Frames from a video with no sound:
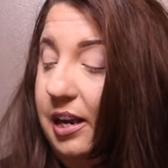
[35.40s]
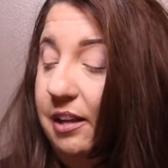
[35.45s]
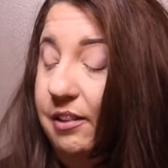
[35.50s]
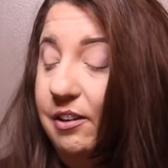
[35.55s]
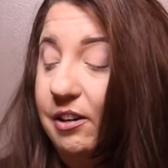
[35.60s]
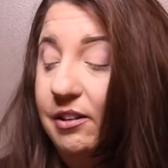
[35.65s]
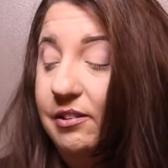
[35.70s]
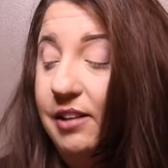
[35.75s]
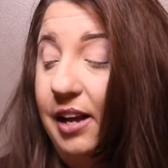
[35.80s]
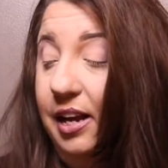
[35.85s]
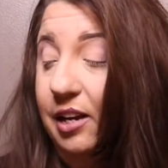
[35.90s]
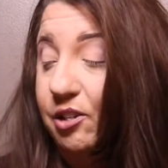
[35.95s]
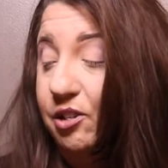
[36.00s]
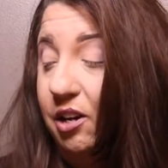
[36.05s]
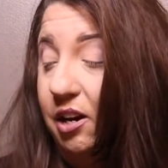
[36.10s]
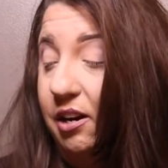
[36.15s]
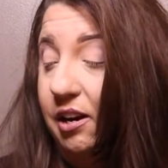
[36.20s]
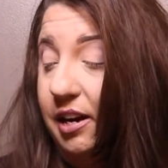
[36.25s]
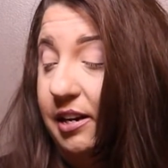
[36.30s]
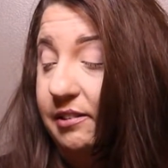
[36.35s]
there's
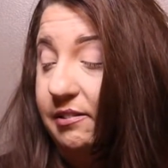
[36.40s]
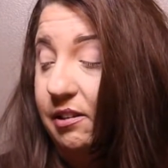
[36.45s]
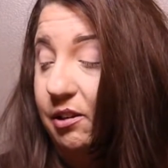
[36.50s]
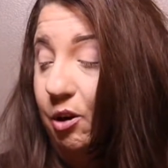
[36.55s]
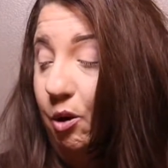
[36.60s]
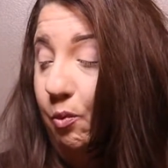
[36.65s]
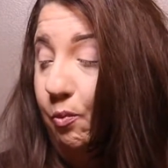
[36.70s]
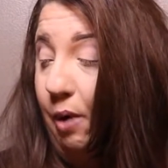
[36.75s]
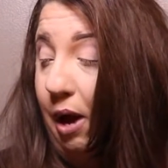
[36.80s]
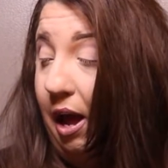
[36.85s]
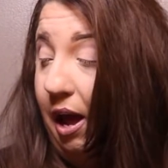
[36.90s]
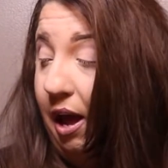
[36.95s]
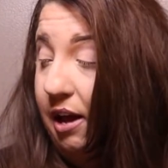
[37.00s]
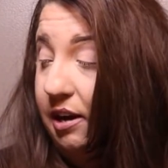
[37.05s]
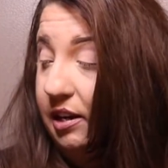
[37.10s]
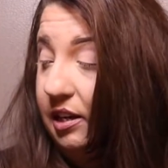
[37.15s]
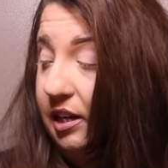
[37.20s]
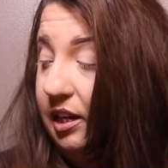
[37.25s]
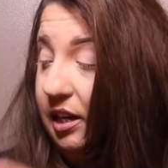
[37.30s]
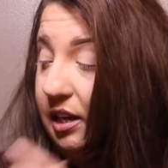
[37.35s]
actually a nice little red
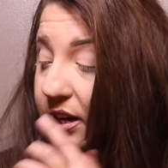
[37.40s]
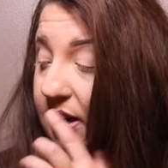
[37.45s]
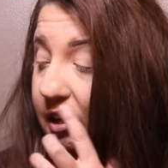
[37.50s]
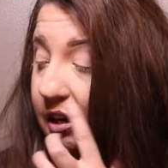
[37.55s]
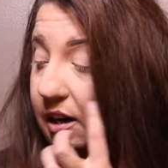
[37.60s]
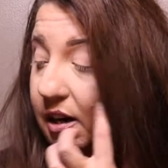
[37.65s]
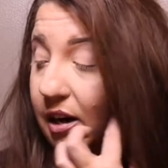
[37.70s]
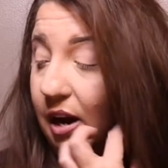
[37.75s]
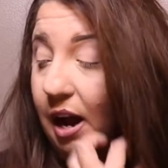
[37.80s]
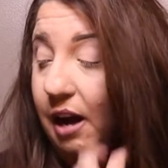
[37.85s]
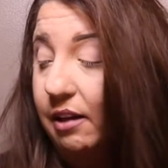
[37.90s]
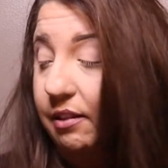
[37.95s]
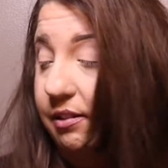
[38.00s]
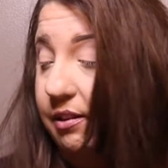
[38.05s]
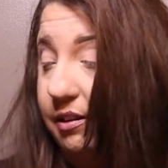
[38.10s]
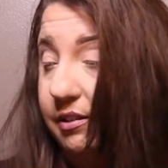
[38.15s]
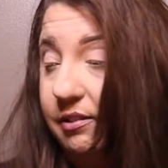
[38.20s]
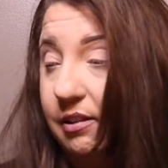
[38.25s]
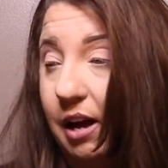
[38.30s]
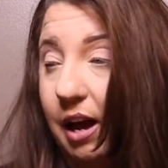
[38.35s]
in here.
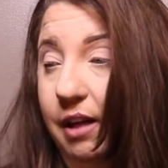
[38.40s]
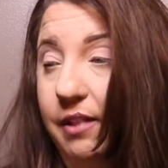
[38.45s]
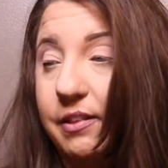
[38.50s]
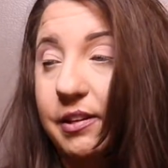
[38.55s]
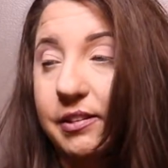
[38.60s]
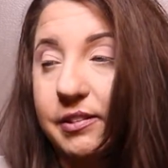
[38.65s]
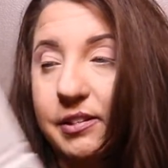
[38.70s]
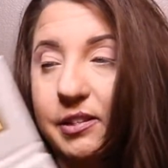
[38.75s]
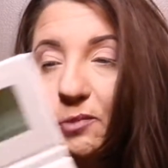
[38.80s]
This